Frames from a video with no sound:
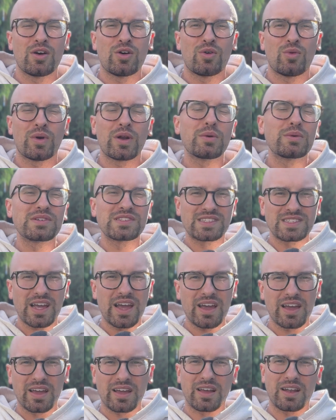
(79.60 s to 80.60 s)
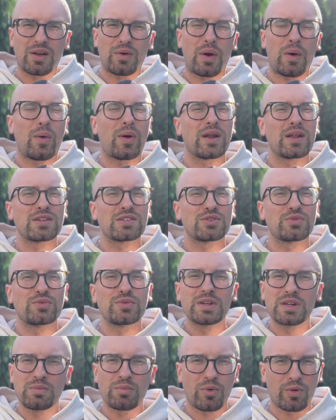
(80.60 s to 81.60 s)
what he was saying, and how I wanted to
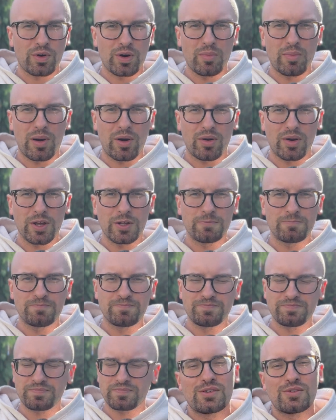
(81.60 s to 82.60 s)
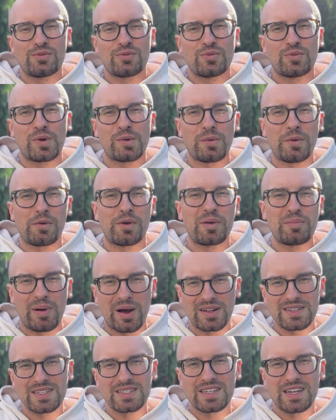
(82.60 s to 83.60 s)
read more about it. When we were
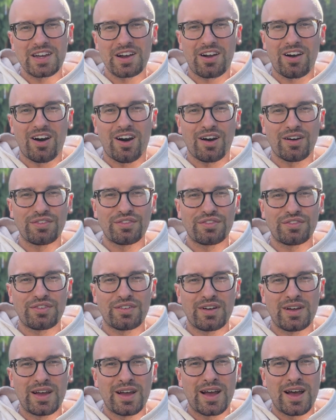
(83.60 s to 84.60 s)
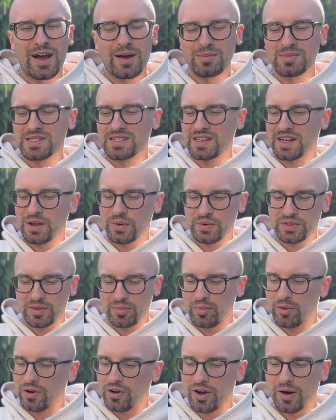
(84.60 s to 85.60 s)
about to take off, I'm sitting with the
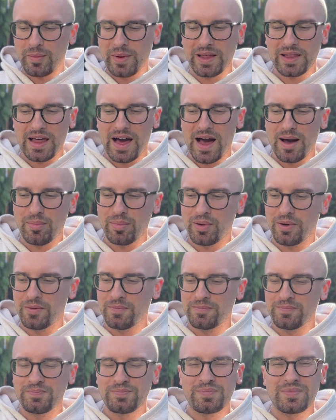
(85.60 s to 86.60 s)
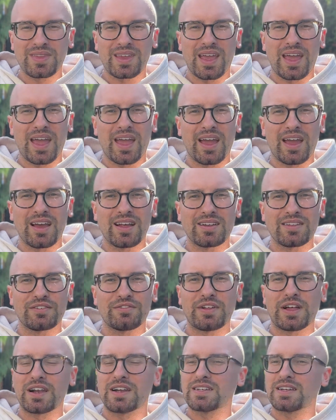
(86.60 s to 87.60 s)
book on my lap, and the
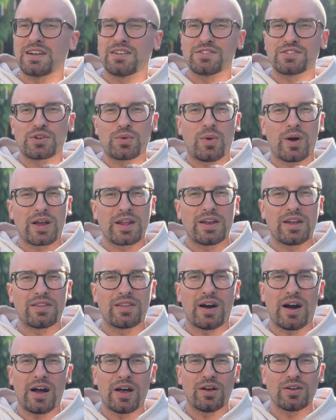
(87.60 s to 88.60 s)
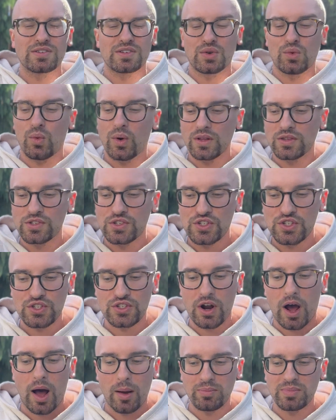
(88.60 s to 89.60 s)
flight attendants are walking down the aisles and one
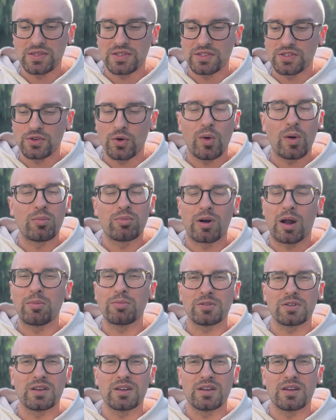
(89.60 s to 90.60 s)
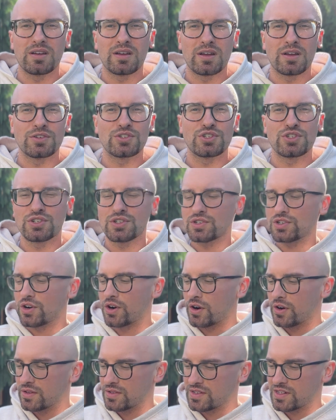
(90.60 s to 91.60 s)
stops so abruptly and she just
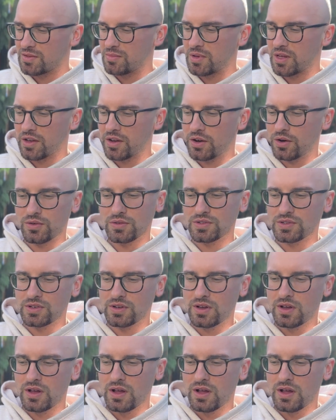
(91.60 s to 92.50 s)
turns to me and goes